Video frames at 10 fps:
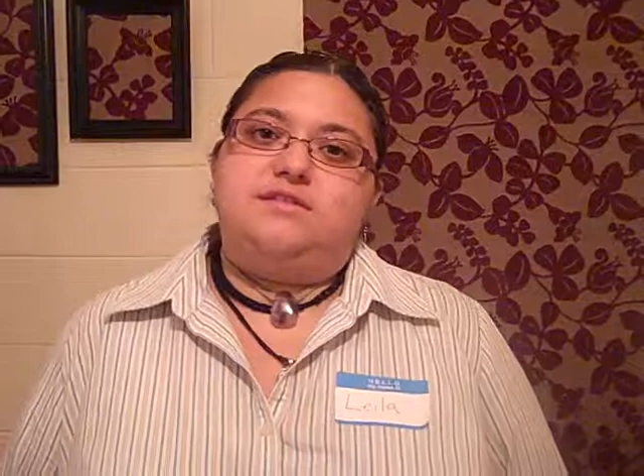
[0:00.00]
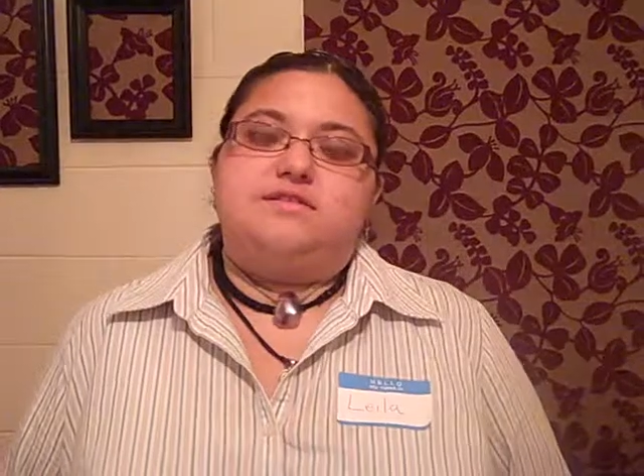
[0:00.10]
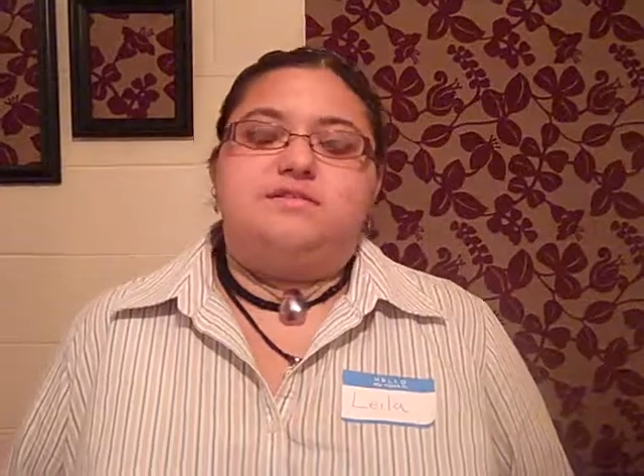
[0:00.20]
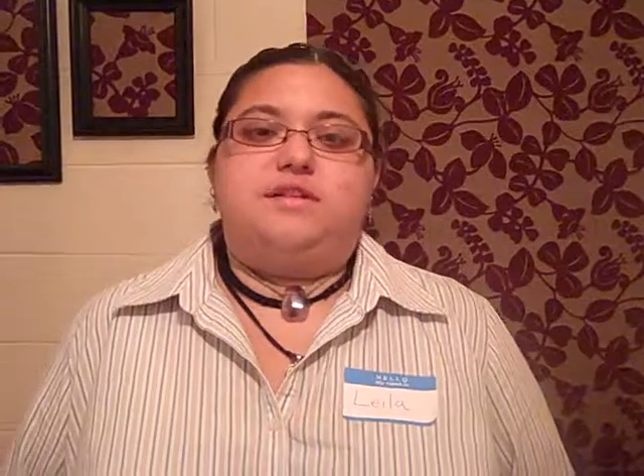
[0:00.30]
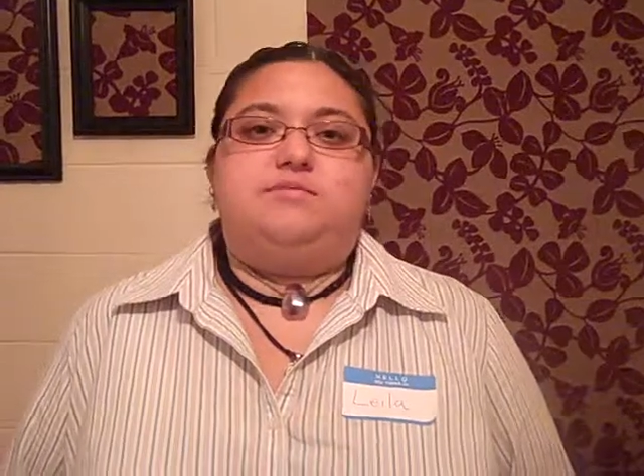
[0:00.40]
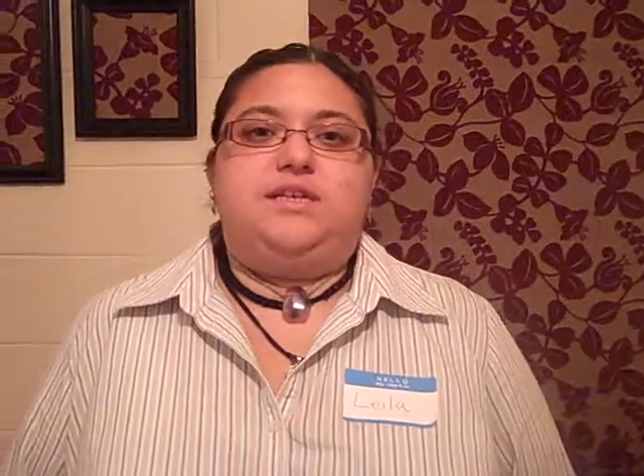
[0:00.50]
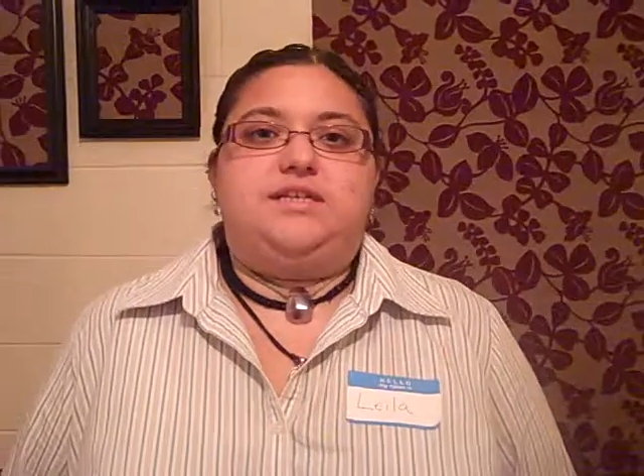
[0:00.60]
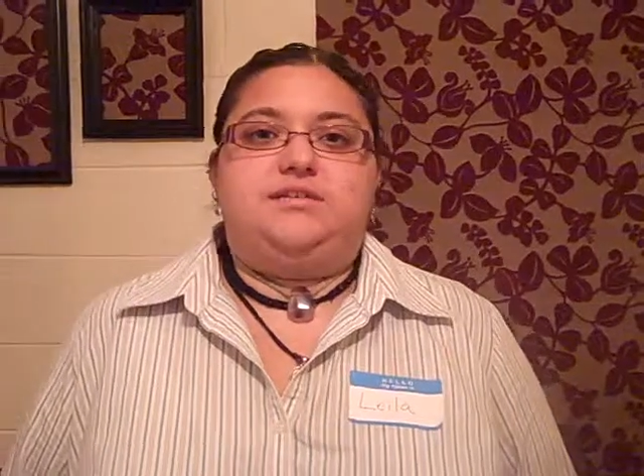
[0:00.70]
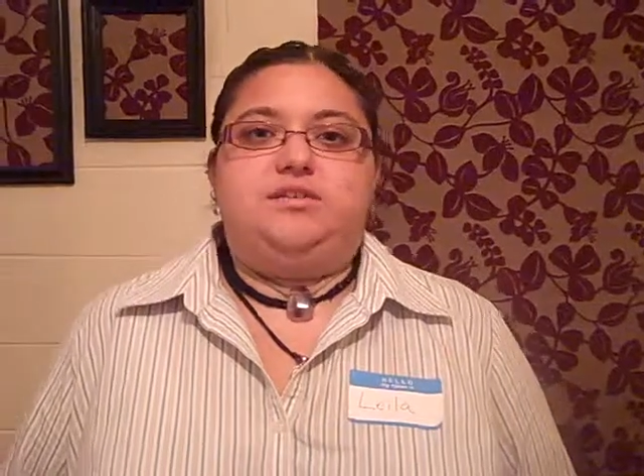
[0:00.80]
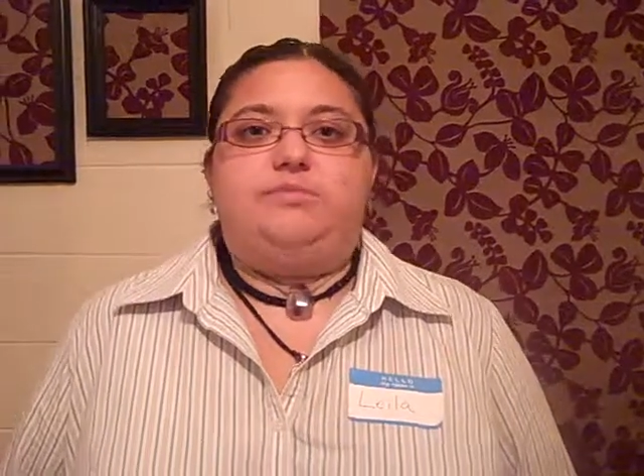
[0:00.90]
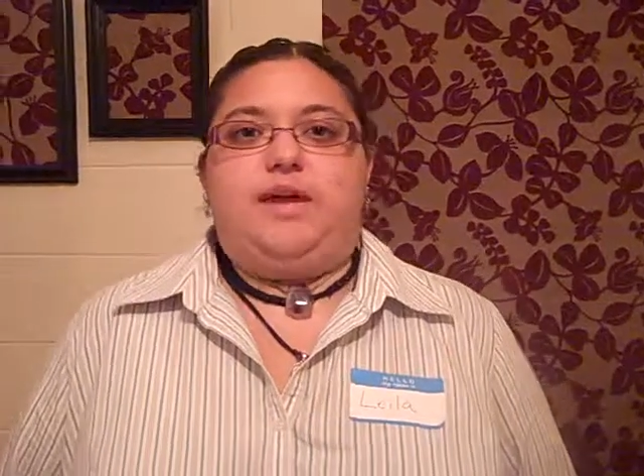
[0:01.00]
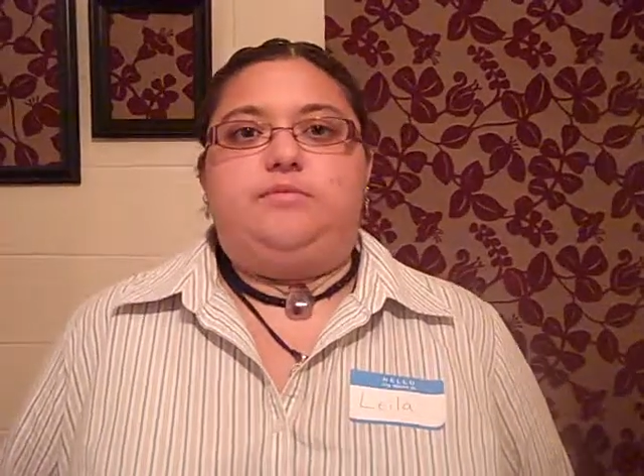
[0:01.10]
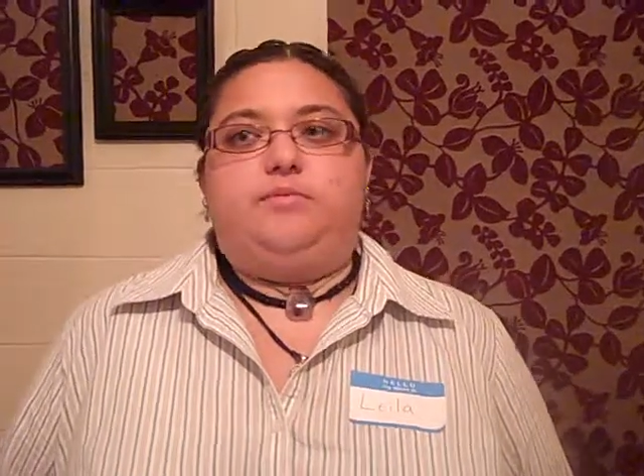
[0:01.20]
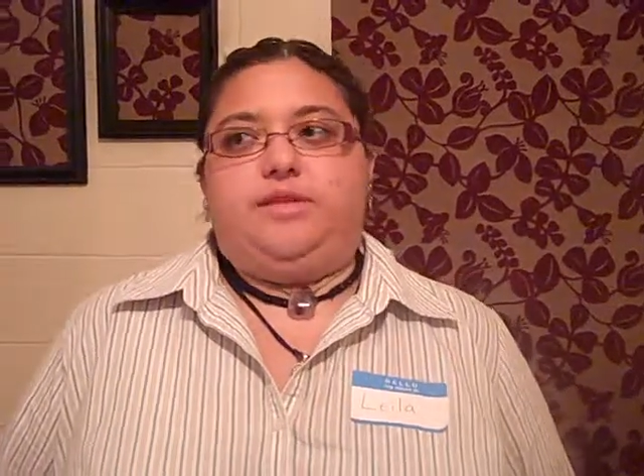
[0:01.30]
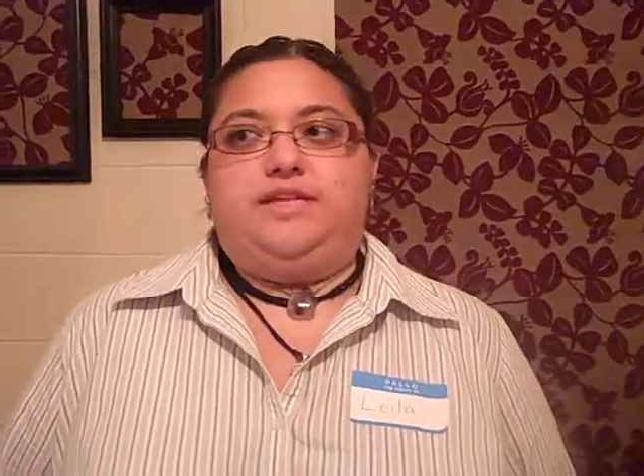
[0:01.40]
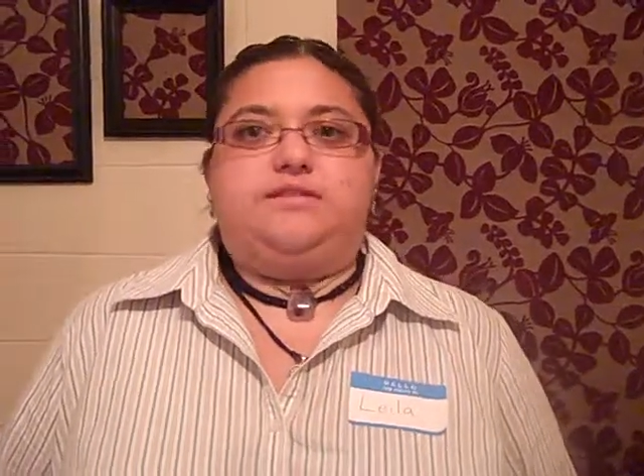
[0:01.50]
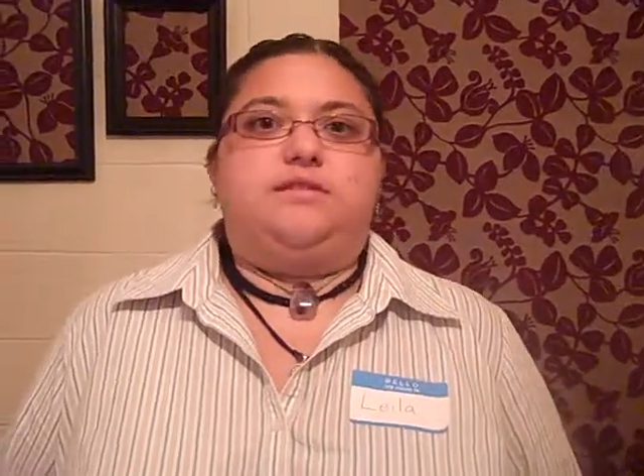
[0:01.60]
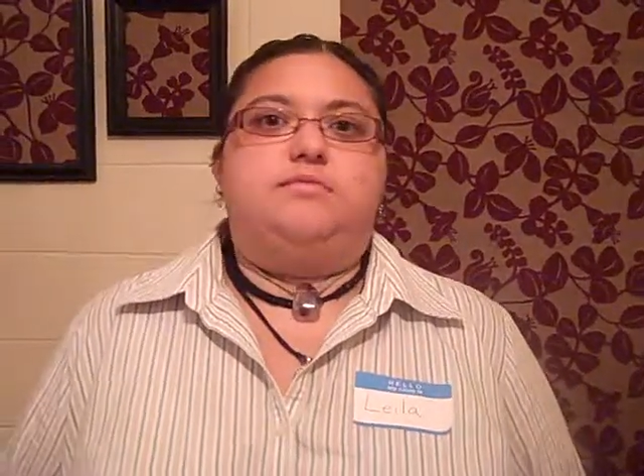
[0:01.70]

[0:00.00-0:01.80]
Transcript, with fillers: doesn't seem like such a bad place.